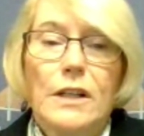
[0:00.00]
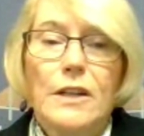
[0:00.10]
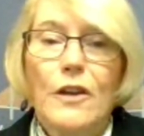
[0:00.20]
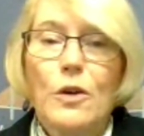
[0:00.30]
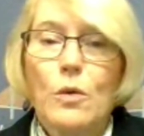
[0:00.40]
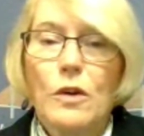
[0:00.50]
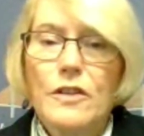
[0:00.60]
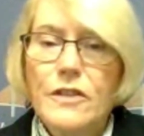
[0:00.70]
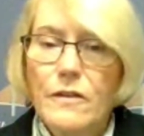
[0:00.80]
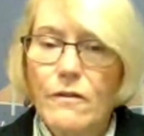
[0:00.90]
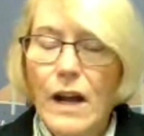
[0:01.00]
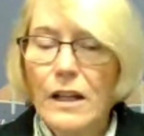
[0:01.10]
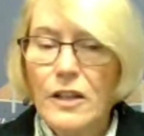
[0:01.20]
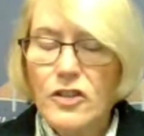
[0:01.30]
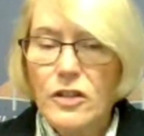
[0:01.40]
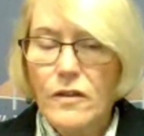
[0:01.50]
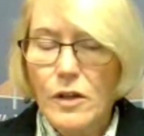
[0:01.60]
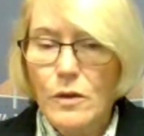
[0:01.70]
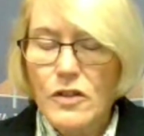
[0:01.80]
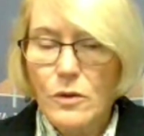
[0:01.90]
In other words, violation of the
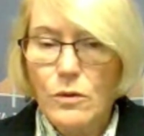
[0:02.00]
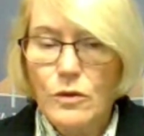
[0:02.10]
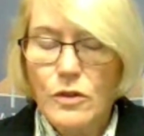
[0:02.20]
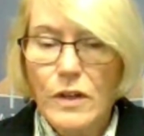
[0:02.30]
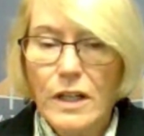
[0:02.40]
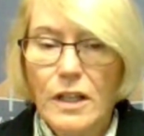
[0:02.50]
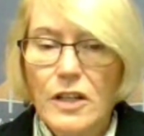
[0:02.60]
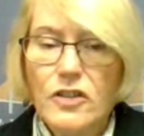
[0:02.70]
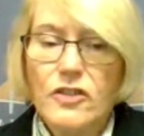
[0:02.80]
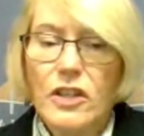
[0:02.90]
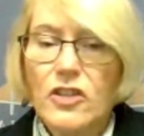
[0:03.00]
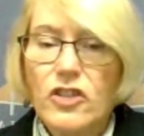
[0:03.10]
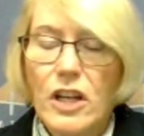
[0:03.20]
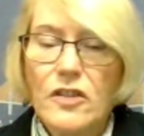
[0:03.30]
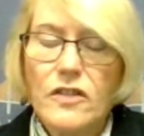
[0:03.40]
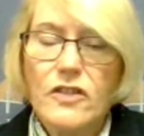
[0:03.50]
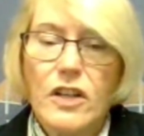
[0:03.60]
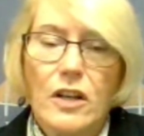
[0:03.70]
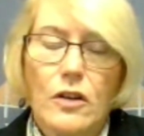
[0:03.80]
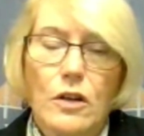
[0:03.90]
ERISA rules or regulations can change the
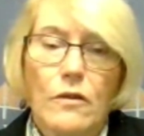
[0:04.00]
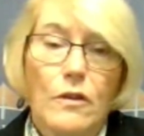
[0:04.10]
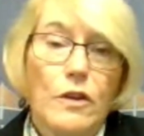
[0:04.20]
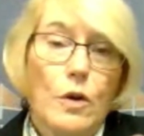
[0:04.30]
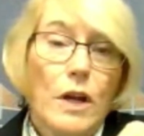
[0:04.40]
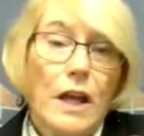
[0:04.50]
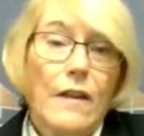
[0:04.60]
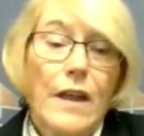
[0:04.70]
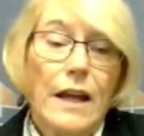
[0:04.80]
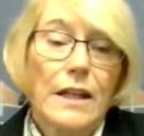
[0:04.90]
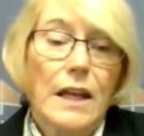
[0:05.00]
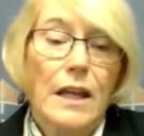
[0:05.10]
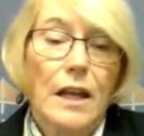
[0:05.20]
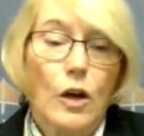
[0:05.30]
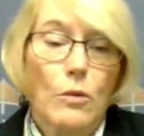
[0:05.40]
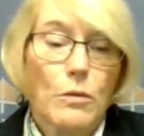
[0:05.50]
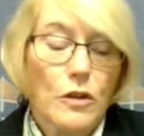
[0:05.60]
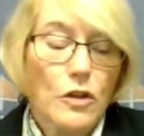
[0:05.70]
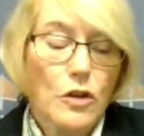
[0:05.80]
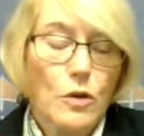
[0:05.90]
standard of review, and that can help
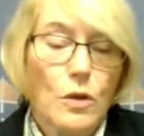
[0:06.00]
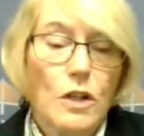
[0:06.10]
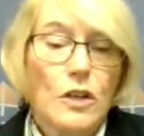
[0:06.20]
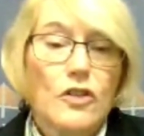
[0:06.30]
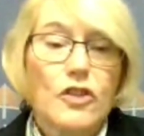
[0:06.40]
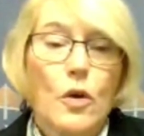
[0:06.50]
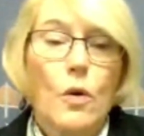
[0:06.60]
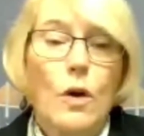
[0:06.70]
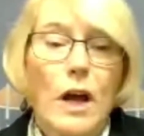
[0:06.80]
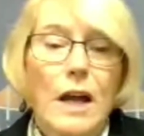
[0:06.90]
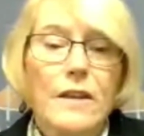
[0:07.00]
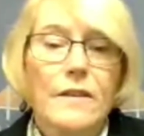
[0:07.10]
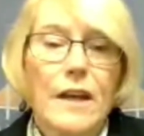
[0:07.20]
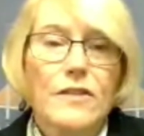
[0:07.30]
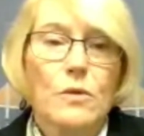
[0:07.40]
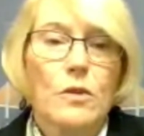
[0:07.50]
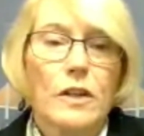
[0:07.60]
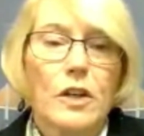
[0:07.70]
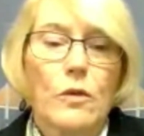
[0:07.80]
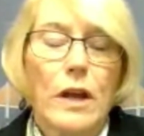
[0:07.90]
you. So I think that's a
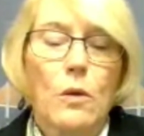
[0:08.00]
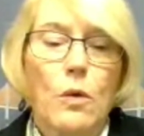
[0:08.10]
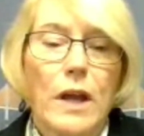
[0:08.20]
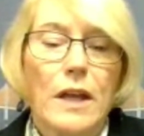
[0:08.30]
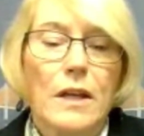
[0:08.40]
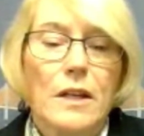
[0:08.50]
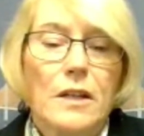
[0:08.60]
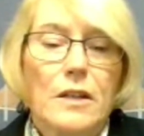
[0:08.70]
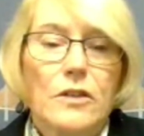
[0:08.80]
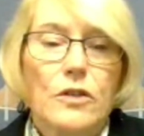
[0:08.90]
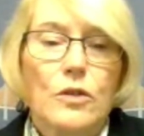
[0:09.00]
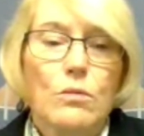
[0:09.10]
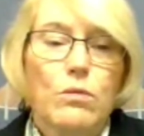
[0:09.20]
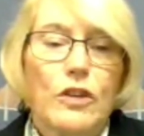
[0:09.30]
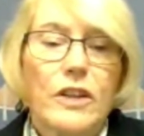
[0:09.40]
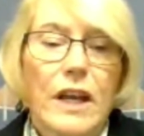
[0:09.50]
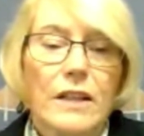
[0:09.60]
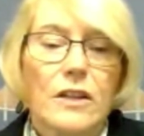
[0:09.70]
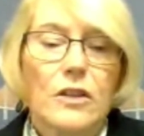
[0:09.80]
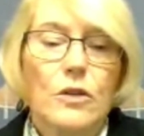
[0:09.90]
really great way to
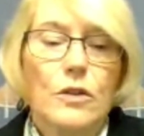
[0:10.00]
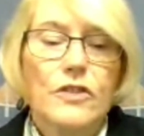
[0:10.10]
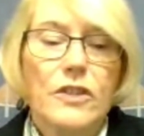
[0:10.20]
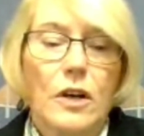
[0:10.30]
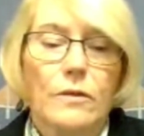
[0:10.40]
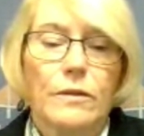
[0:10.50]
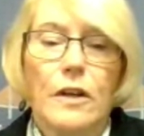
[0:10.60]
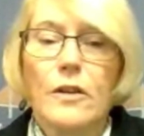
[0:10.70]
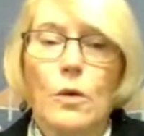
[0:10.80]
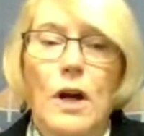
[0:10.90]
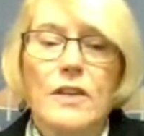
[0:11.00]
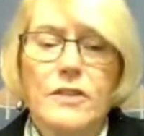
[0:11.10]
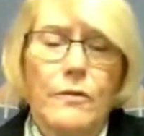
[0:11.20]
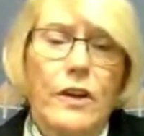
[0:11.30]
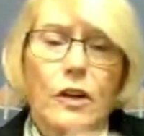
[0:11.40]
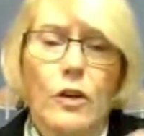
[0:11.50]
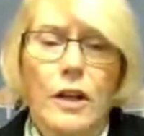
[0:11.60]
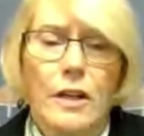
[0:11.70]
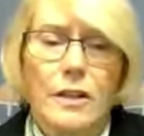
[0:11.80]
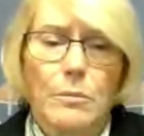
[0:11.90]
protect yourself. Otherwise, they're
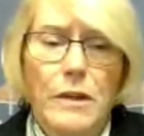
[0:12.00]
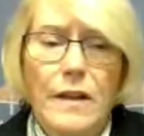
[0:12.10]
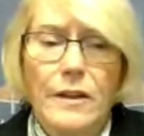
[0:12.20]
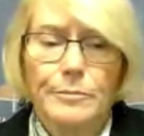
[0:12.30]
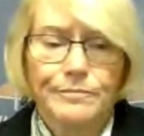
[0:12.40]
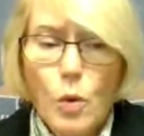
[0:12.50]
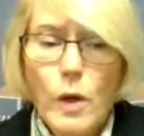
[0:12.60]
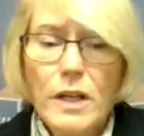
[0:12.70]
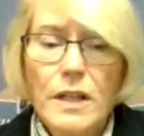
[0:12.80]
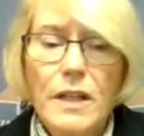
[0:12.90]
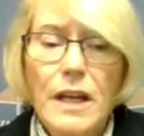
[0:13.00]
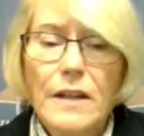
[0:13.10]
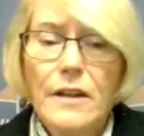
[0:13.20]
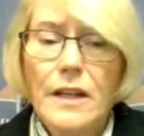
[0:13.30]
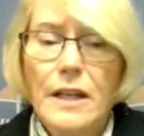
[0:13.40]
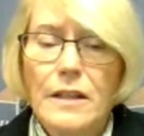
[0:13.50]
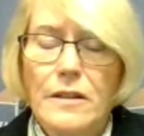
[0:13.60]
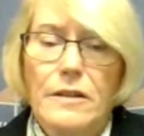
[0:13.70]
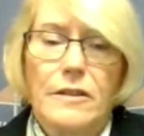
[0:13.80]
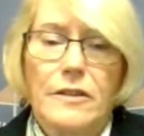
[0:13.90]
going to play the we didn't get
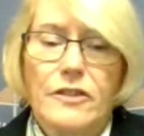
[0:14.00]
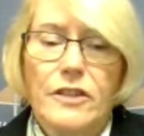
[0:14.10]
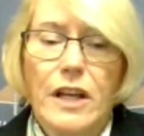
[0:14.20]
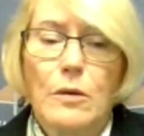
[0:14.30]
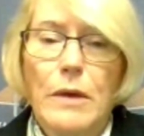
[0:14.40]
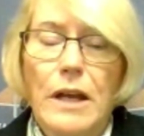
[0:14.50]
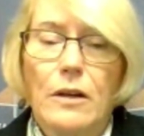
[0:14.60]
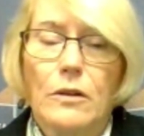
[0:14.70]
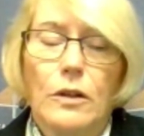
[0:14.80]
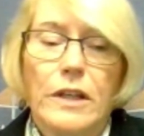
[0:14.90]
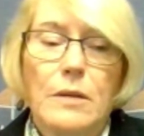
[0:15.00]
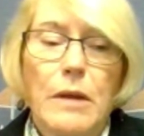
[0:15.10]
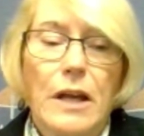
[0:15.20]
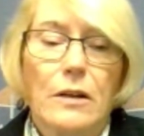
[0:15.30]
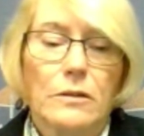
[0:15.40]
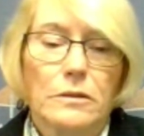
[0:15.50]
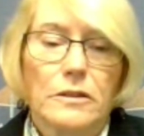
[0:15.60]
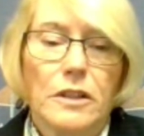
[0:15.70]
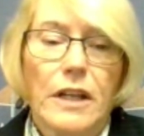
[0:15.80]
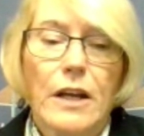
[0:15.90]
it snail mail, email,
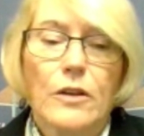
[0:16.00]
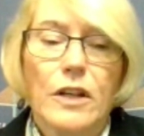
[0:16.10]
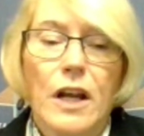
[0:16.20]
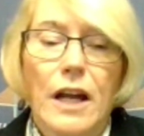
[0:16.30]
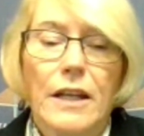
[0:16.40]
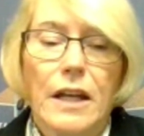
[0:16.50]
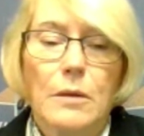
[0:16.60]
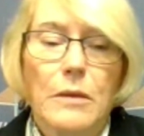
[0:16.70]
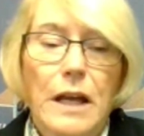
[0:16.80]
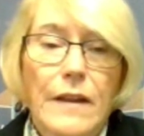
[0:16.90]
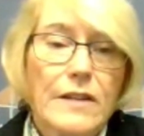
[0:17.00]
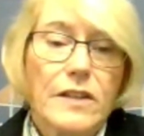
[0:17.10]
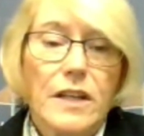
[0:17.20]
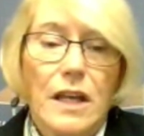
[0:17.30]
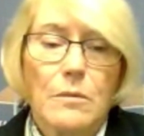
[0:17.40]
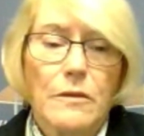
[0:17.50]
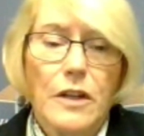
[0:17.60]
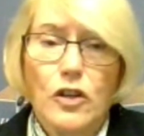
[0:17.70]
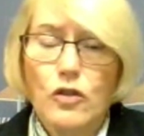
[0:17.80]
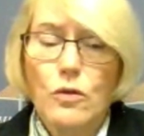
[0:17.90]
delay or deny game. And that's a game
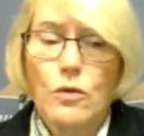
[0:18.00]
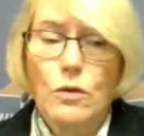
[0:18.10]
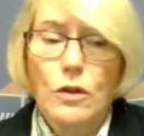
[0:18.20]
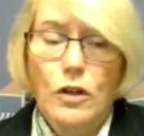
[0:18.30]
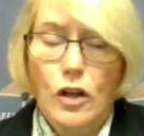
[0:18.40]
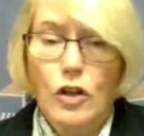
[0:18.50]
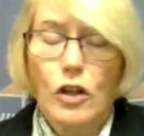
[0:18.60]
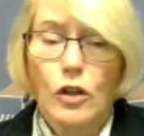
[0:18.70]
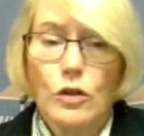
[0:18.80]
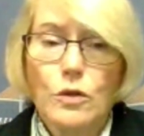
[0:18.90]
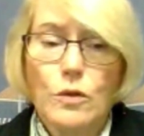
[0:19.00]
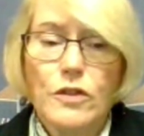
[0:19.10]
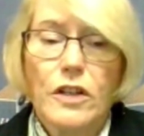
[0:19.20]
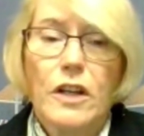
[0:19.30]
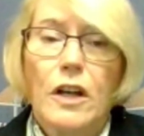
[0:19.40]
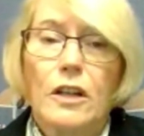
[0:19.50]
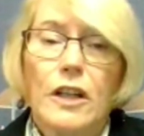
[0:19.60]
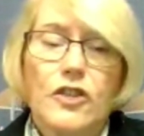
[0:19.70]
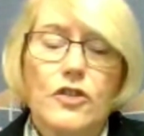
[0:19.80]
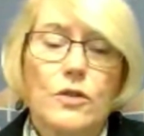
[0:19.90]
that you are going to lose
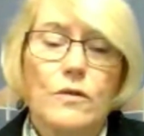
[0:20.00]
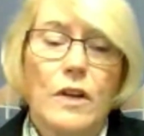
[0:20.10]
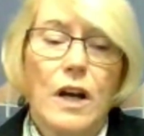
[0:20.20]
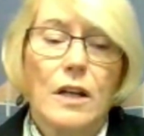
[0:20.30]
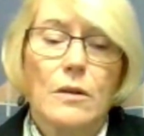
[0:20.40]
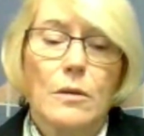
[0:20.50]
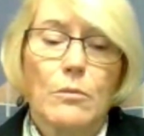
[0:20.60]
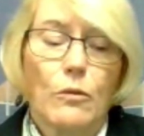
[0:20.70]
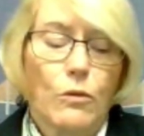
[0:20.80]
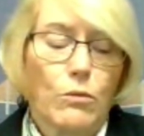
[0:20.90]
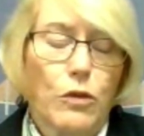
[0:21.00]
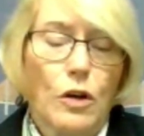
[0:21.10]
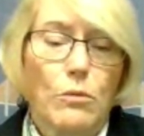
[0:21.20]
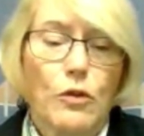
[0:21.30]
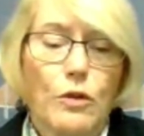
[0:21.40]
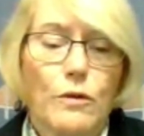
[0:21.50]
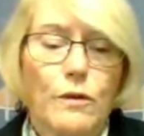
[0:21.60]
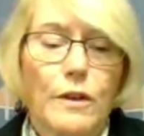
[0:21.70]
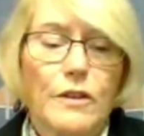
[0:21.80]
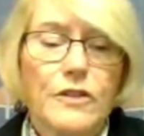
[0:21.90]
unless you've got uh,
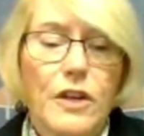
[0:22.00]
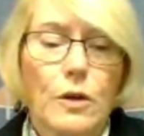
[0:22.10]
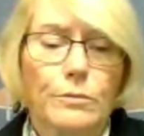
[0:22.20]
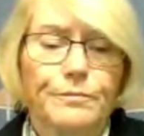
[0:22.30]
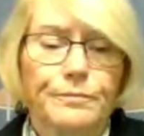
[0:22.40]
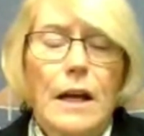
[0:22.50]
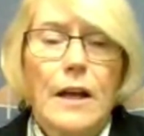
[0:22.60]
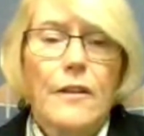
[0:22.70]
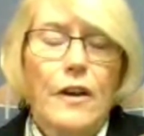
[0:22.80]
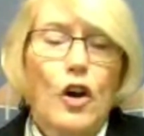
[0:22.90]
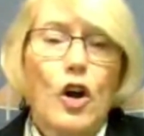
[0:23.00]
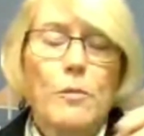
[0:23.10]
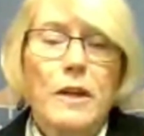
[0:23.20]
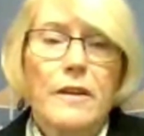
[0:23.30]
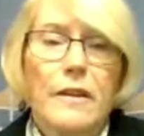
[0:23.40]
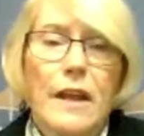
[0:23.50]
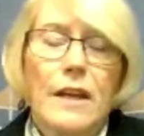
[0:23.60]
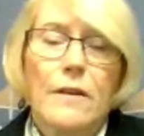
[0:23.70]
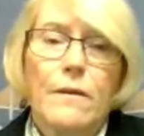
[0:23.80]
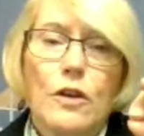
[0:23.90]
proof. So they're hoping
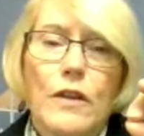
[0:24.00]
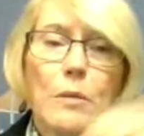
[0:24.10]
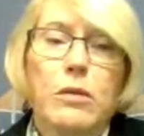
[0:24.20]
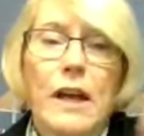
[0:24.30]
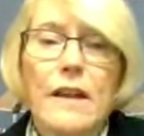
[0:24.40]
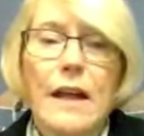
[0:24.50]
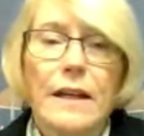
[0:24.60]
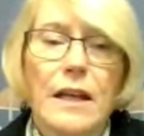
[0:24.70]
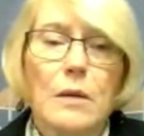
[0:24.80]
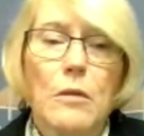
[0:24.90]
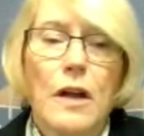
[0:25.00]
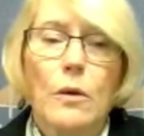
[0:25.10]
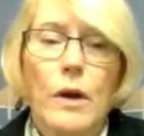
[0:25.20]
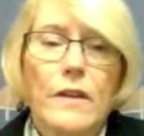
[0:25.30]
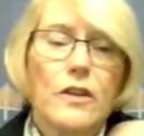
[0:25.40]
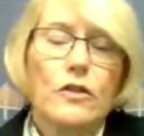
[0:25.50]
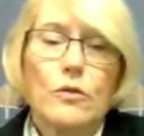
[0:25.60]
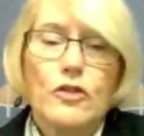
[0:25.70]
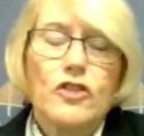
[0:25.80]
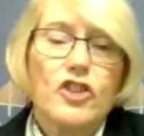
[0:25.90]
that if they play that game, by the way, that
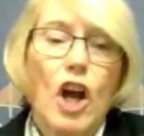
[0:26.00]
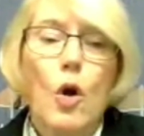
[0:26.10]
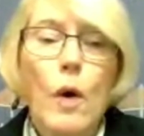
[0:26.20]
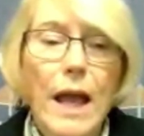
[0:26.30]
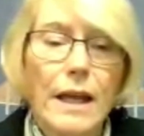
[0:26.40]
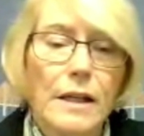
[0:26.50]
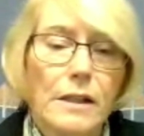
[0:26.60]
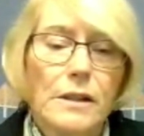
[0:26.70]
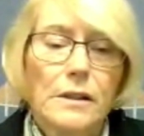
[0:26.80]
you'll just go away.